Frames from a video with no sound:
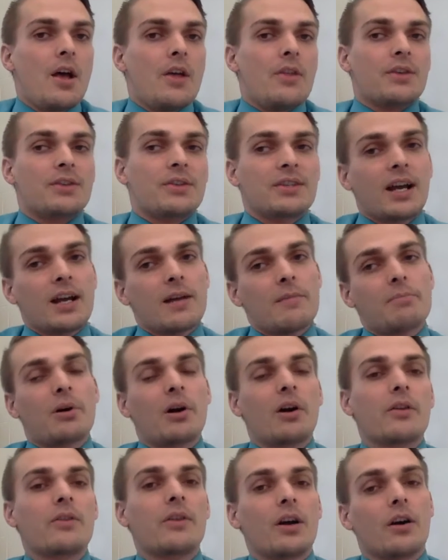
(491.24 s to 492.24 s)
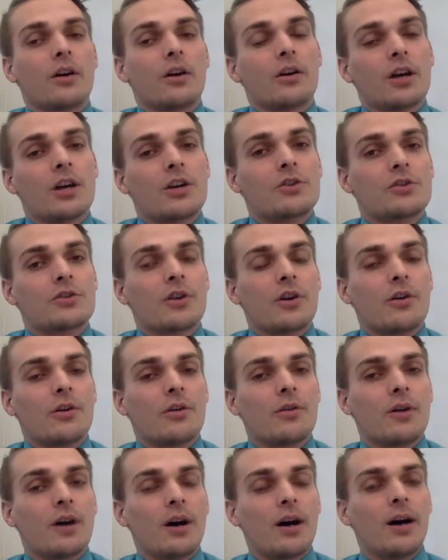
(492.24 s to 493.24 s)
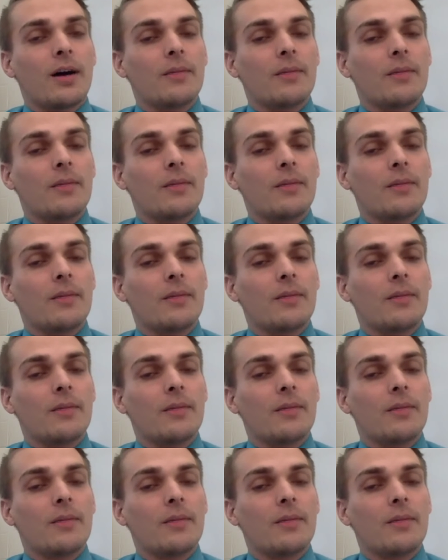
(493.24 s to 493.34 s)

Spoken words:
The second part of our intro